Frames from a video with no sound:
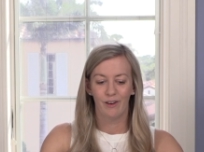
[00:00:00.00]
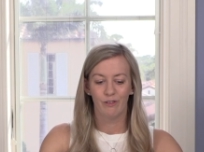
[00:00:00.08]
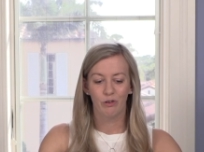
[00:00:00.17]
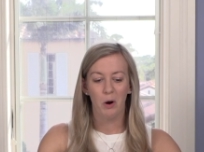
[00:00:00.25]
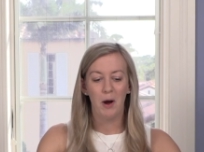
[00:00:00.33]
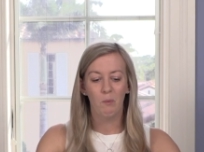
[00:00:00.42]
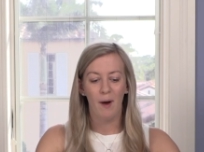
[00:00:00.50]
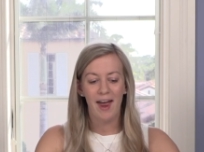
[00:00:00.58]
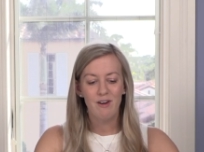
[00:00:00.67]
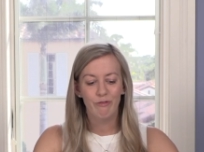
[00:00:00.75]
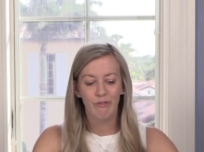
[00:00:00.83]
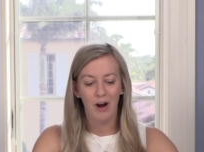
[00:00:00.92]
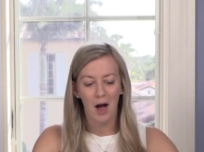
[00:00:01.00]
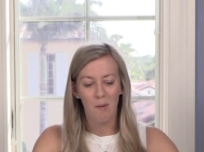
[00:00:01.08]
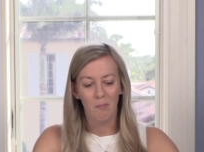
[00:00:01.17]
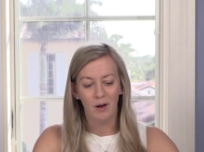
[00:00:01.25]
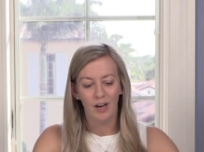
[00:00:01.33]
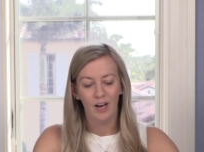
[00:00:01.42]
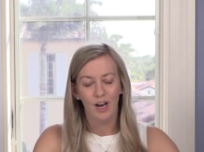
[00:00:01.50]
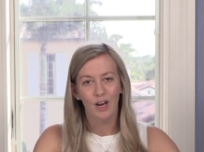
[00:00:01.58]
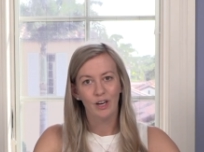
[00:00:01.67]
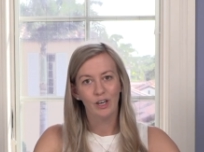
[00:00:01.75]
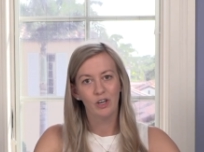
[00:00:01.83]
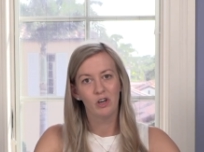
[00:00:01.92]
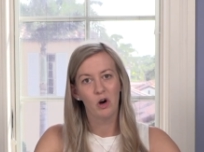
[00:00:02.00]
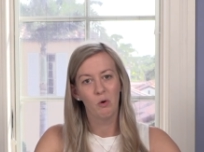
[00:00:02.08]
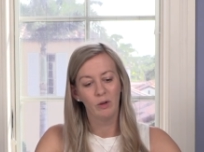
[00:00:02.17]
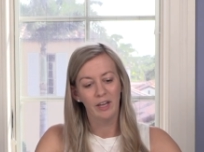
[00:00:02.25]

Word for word: So I went from, you know,